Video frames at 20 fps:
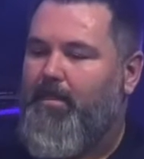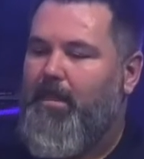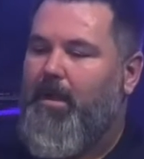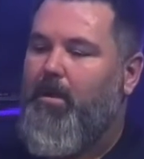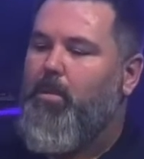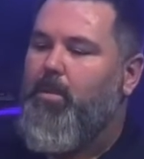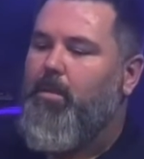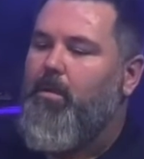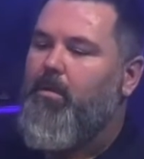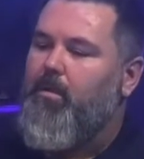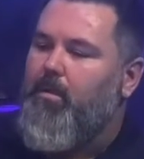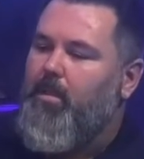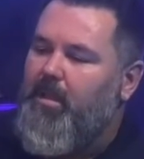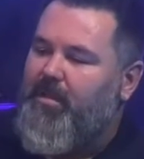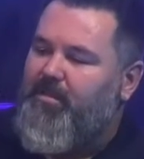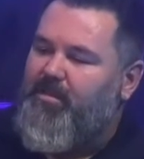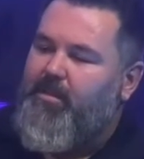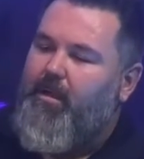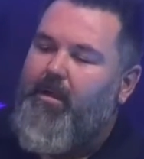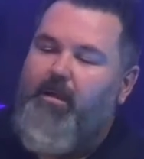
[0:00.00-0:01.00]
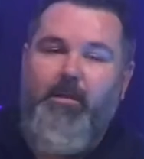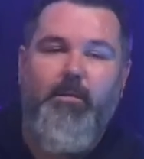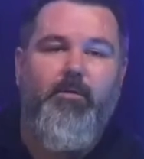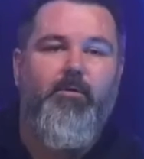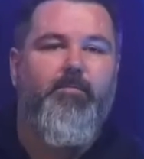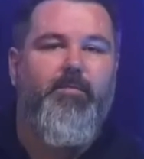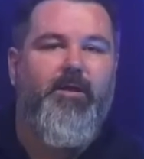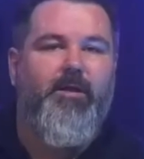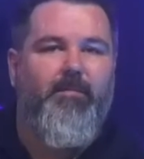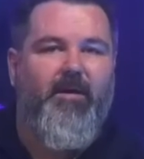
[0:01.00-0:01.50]
Now, let's talk a
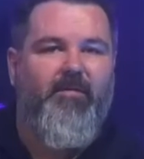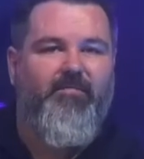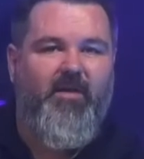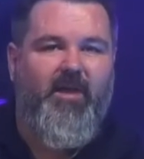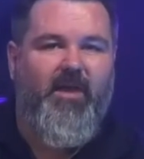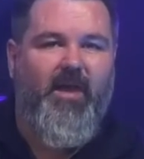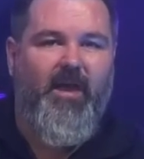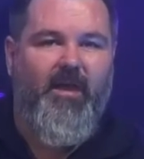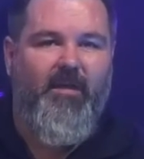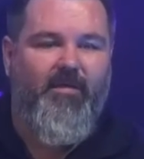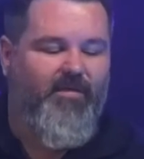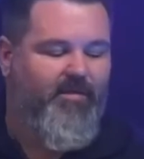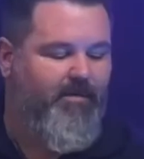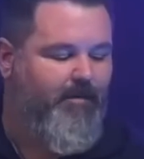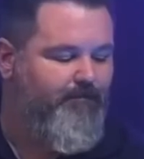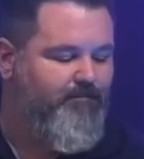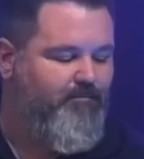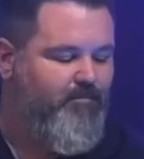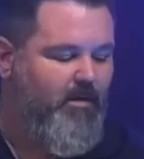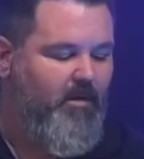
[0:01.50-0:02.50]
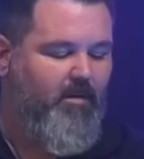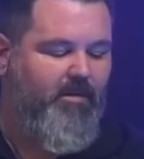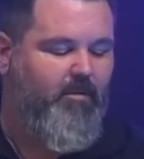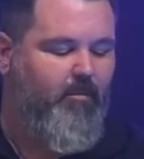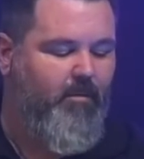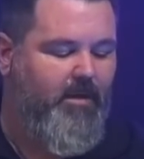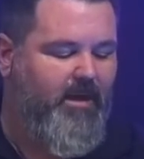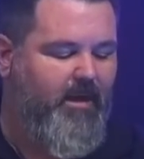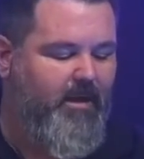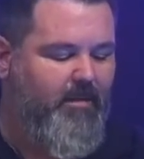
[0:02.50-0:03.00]
little bit about the case.
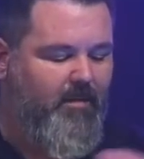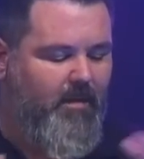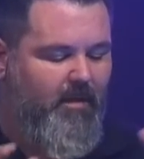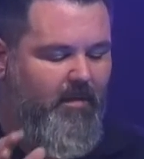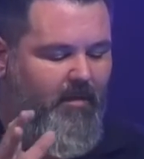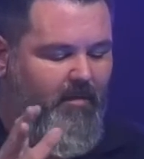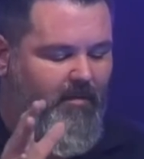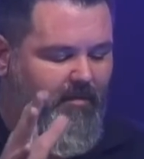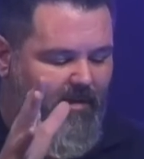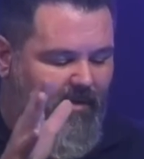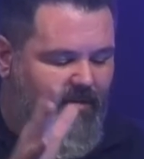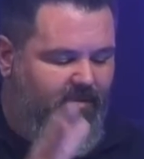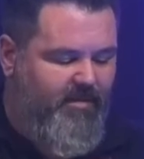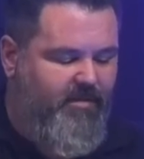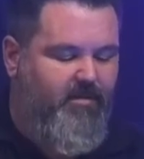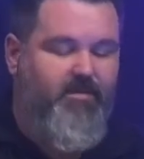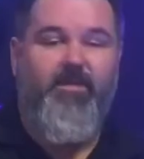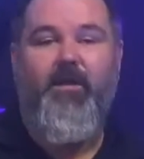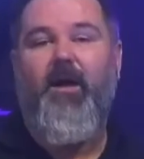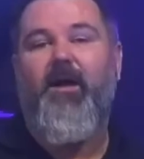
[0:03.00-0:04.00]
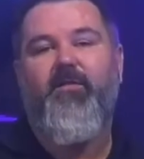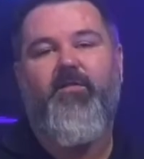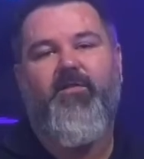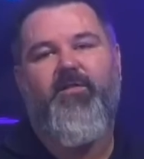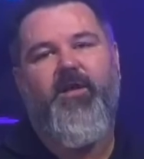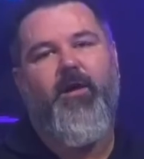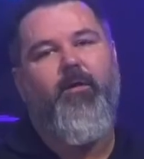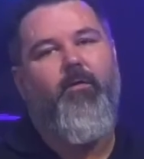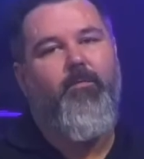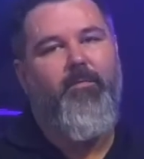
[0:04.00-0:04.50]
So again, this does not
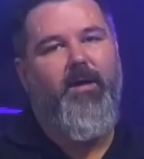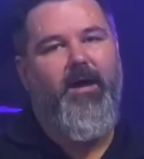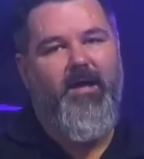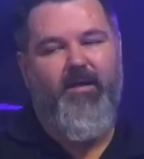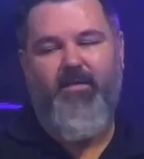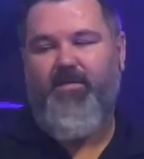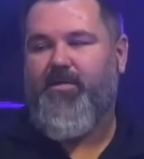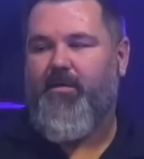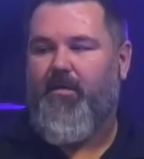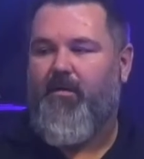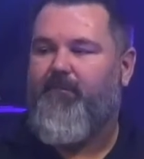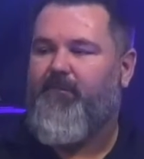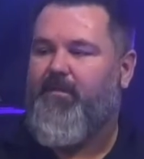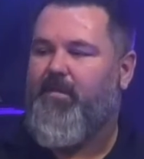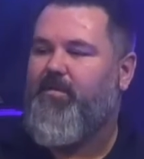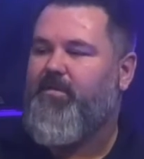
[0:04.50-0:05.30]
sell by itself.